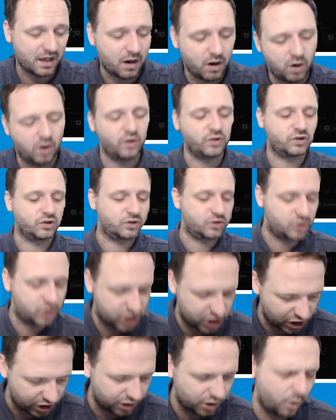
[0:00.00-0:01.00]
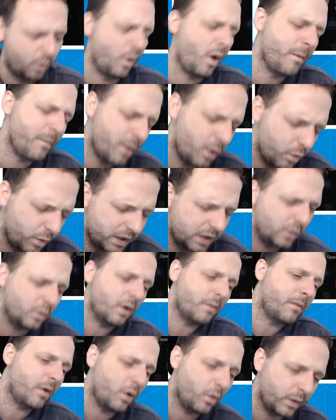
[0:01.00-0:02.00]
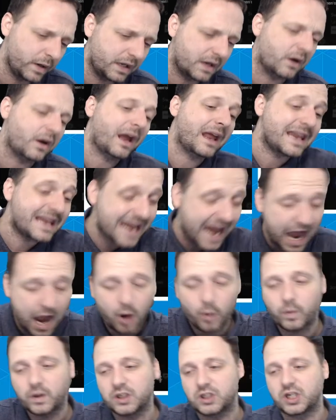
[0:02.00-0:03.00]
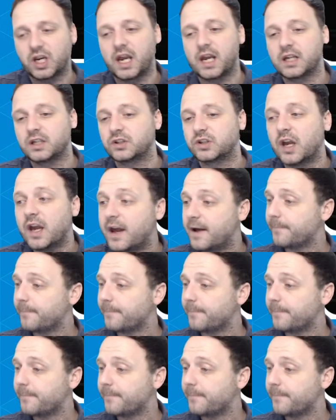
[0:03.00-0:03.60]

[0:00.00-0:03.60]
oh, just chugga one more week. Okay, now we change.